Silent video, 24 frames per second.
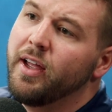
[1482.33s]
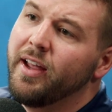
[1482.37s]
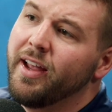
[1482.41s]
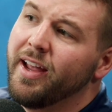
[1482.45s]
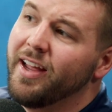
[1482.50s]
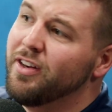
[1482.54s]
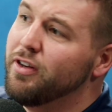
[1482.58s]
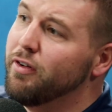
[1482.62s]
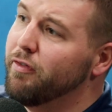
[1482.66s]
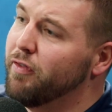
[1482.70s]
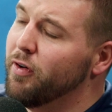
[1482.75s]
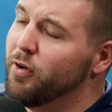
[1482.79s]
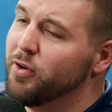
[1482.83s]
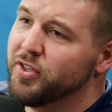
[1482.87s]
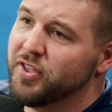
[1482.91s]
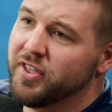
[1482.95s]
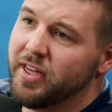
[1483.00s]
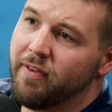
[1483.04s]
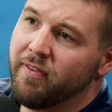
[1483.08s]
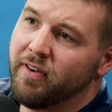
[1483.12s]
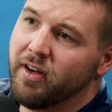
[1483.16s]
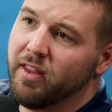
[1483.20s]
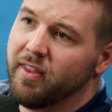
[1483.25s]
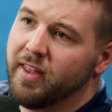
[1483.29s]
and defer
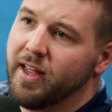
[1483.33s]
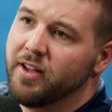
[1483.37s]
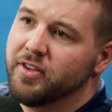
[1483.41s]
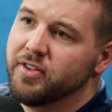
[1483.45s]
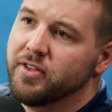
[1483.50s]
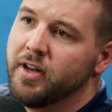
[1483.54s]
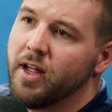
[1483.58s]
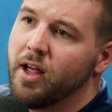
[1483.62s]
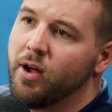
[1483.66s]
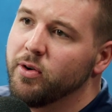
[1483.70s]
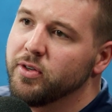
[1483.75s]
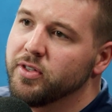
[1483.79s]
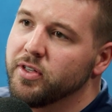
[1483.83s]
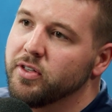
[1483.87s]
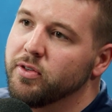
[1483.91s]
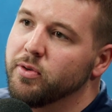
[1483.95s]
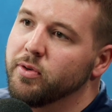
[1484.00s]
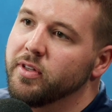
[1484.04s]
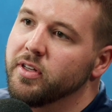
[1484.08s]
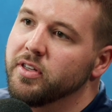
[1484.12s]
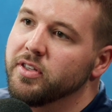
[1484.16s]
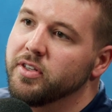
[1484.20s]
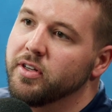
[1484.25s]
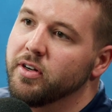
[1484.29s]
$70,000 into it
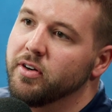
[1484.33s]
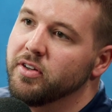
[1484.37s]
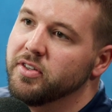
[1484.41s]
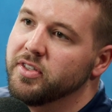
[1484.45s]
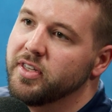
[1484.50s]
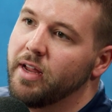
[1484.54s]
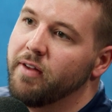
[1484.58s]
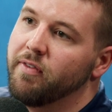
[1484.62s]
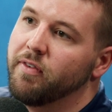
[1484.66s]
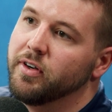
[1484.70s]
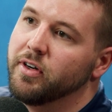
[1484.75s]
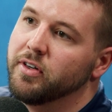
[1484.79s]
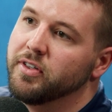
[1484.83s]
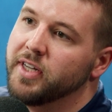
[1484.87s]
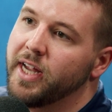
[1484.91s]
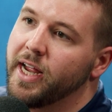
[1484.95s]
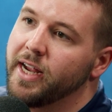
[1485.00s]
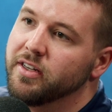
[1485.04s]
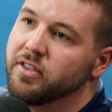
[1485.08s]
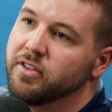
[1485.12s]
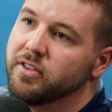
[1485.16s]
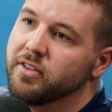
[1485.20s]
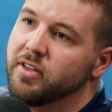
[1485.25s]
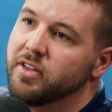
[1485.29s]
this year to save on your
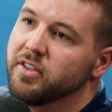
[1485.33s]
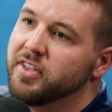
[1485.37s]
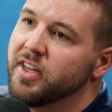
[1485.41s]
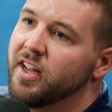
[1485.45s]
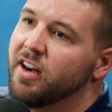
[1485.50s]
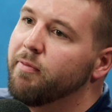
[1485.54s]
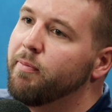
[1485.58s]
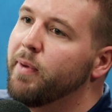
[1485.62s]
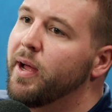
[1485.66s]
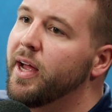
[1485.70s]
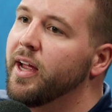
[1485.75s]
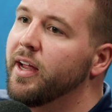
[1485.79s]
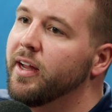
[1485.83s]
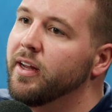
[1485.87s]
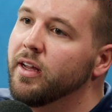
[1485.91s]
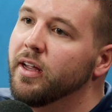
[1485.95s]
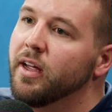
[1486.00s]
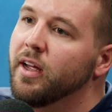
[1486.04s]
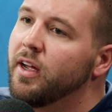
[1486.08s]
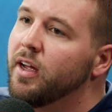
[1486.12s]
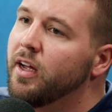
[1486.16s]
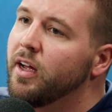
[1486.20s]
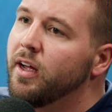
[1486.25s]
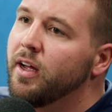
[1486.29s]
taxes instead of buying
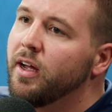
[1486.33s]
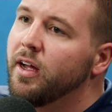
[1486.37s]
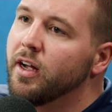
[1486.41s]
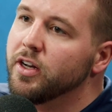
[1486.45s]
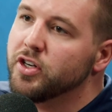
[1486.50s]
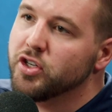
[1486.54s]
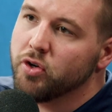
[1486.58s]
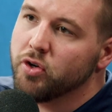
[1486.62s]
a